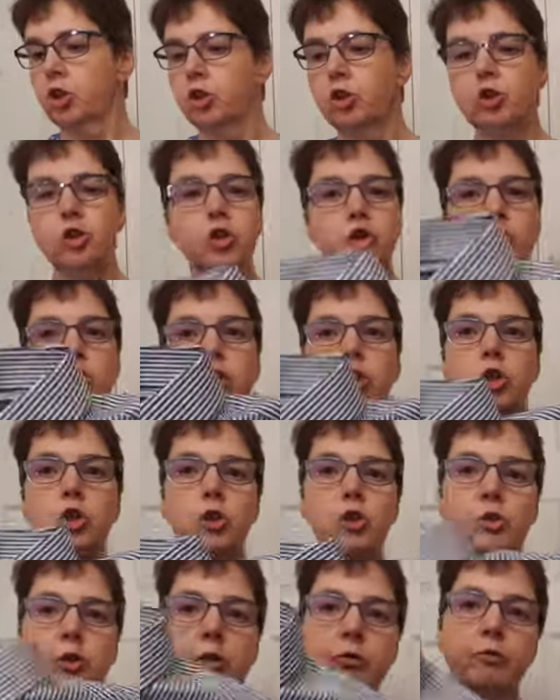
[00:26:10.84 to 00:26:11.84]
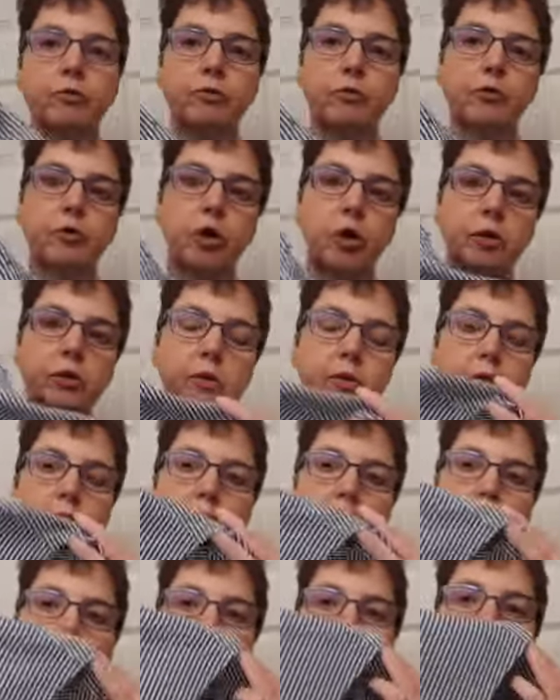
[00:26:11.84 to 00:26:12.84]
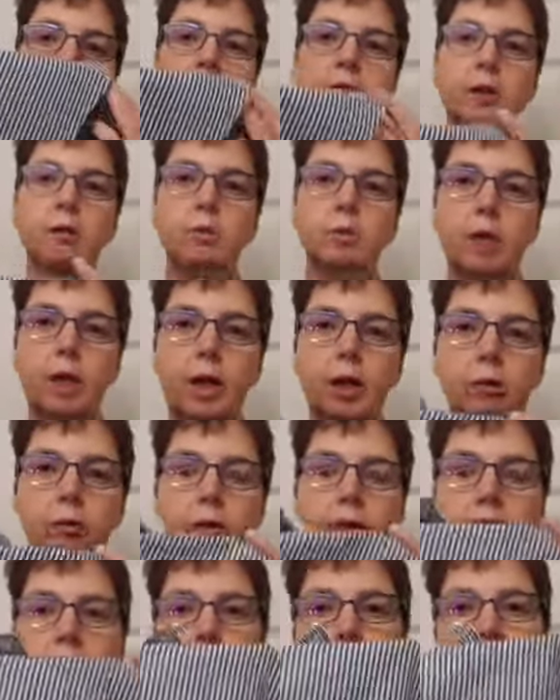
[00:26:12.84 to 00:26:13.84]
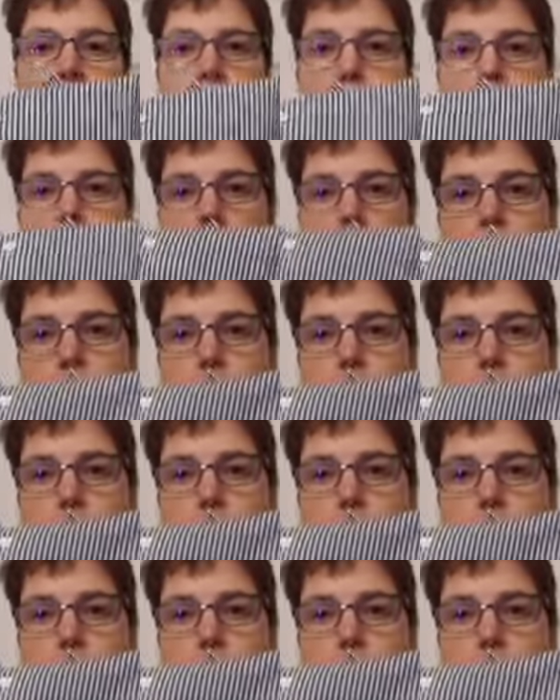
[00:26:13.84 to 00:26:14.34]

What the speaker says: shirt front, so I traced it all out and I've cut out the